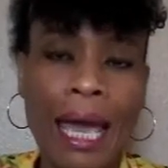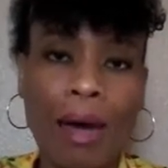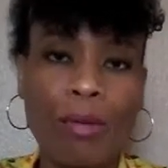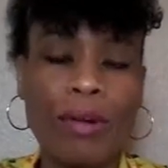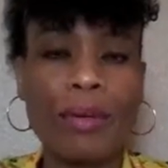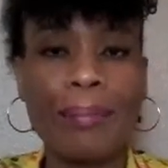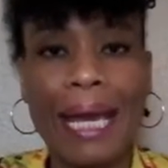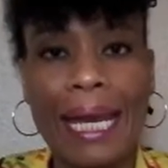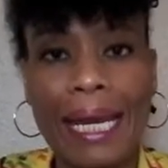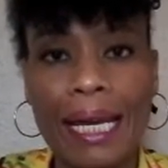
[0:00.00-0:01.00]
However,
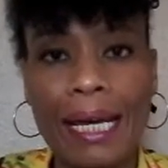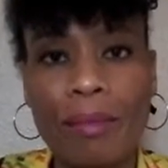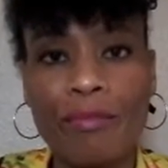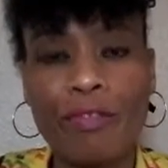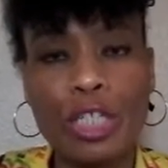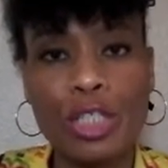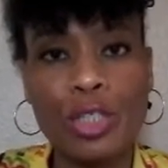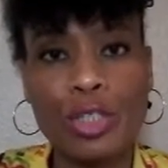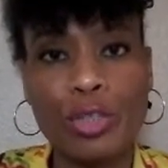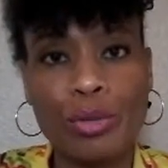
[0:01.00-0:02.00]
my um,
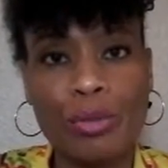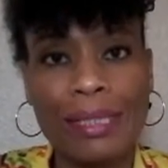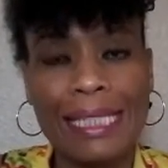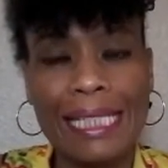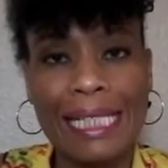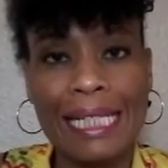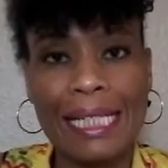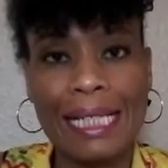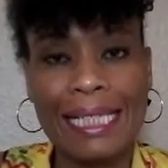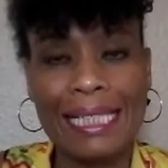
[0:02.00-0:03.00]
first two
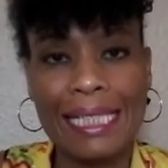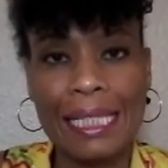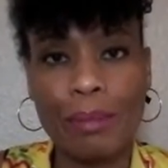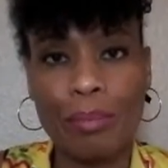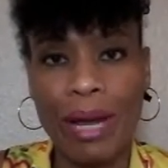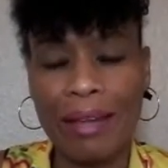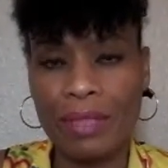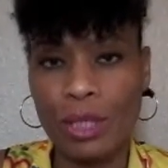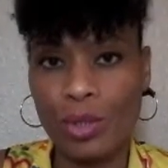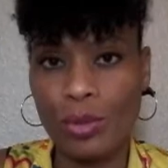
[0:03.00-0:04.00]
did attend
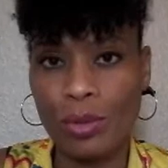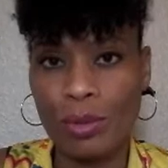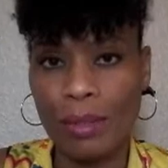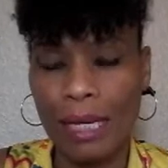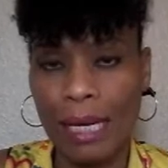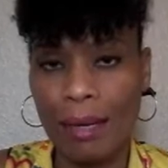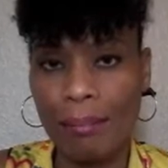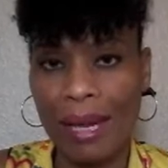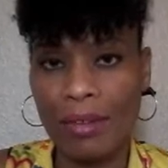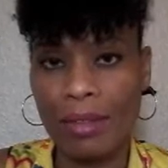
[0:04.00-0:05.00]
private school. Um,
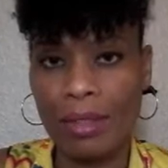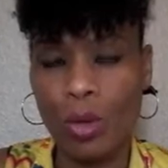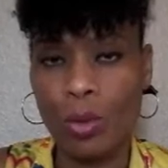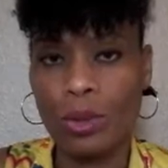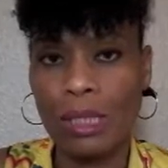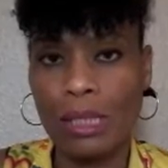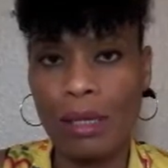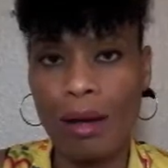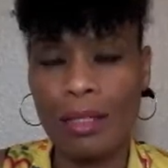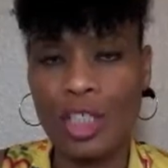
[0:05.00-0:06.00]
my oldest
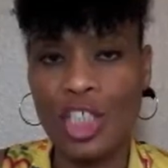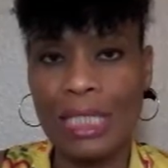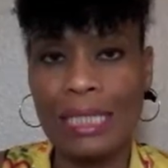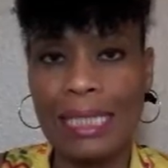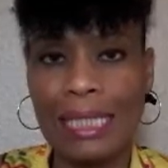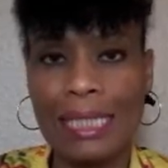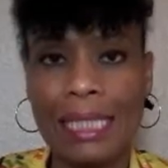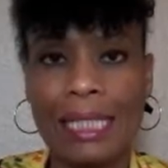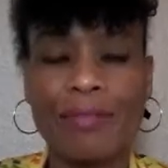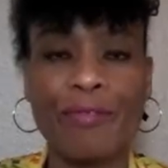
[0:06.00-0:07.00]
daughter, she
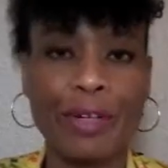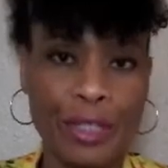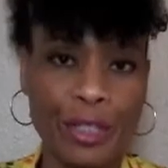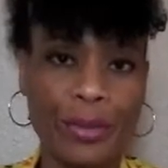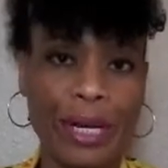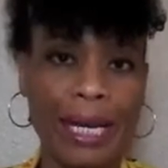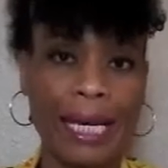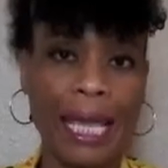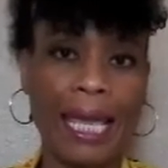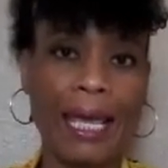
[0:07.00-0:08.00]
attended first
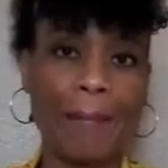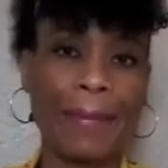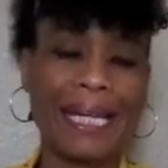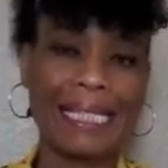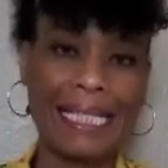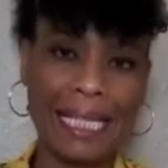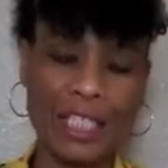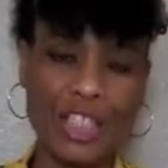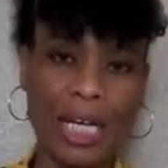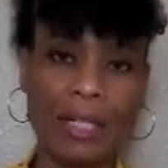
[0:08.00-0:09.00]
grade, and my
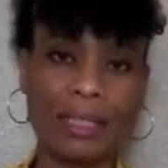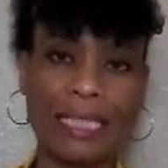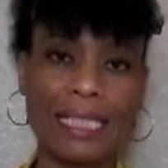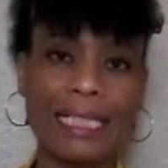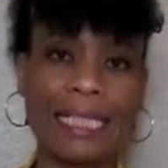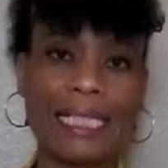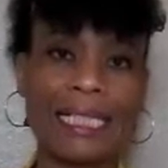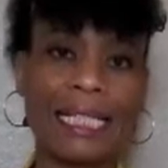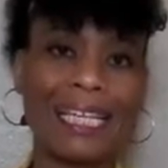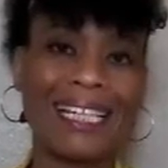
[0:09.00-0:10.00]
second child
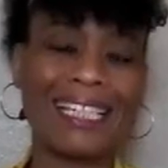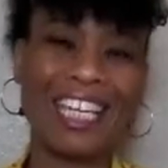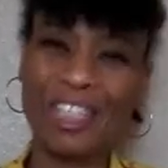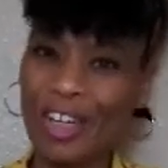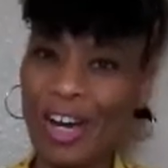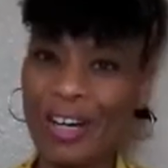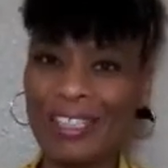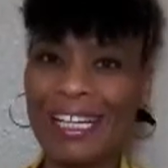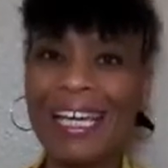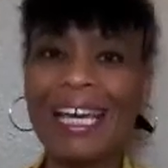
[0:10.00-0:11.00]
attended
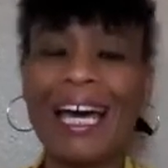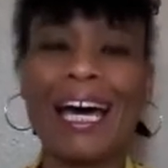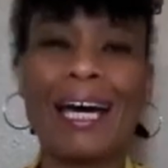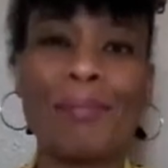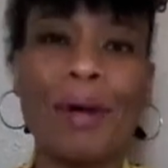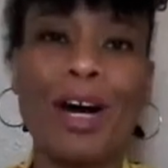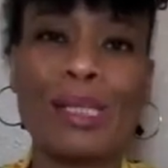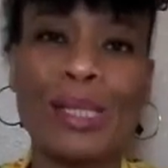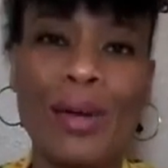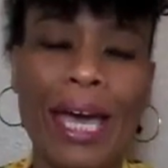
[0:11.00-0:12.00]
kindergarten, um,
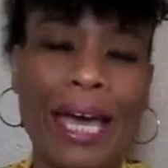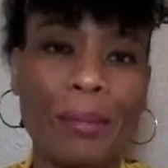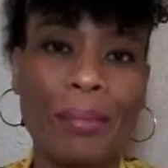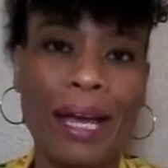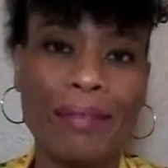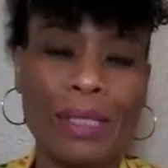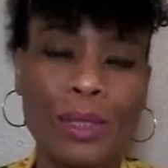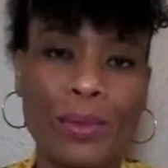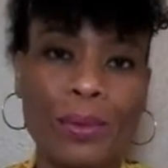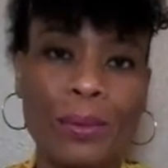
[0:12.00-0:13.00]
also at a private
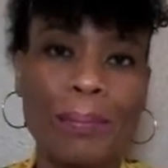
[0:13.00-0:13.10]
school.